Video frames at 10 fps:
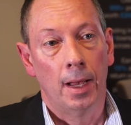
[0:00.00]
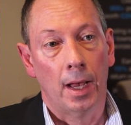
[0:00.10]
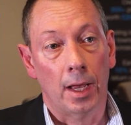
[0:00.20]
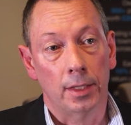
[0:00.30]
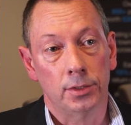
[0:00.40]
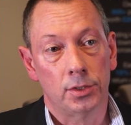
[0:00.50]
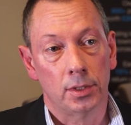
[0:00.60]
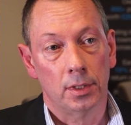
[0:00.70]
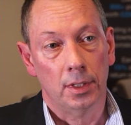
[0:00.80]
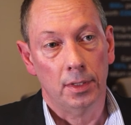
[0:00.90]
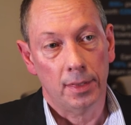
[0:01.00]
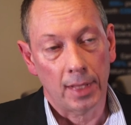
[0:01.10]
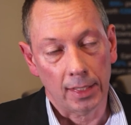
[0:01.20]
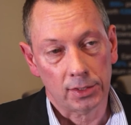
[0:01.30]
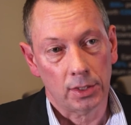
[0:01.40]
And
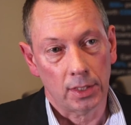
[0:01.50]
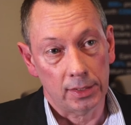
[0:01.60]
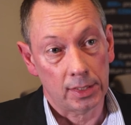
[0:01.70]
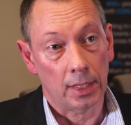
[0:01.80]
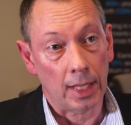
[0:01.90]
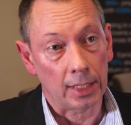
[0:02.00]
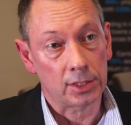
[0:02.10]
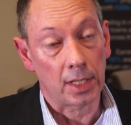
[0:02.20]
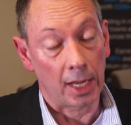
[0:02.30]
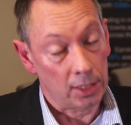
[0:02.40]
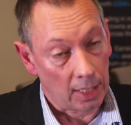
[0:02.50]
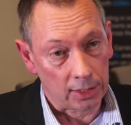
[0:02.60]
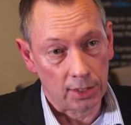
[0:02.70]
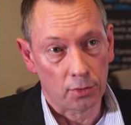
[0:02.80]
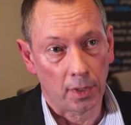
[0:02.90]
it's at that stage, and
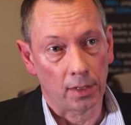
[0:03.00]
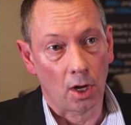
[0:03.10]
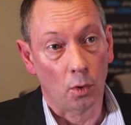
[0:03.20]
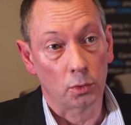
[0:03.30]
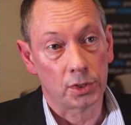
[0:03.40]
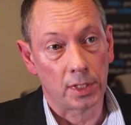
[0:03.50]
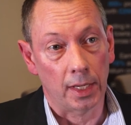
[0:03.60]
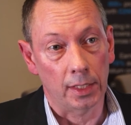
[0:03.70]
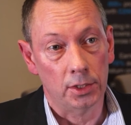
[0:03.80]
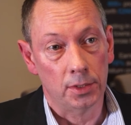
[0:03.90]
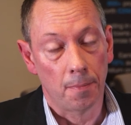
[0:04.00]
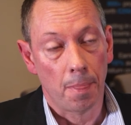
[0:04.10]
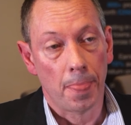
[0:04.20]
actually throughout the whole stage,